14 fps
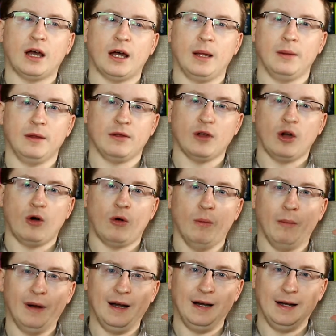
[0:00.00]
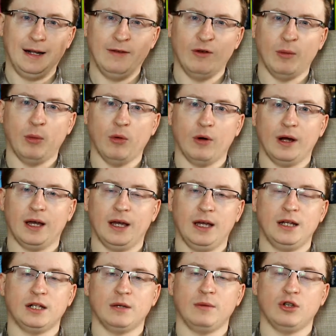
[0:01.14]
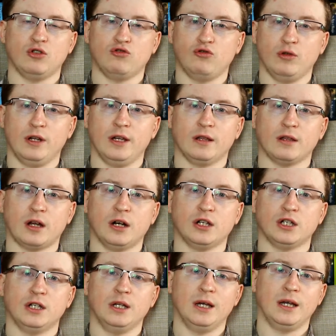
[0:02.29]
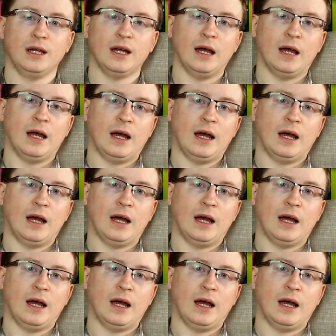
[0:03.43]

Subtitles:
and there's unbelievable heat, I mean truly astonishing heat,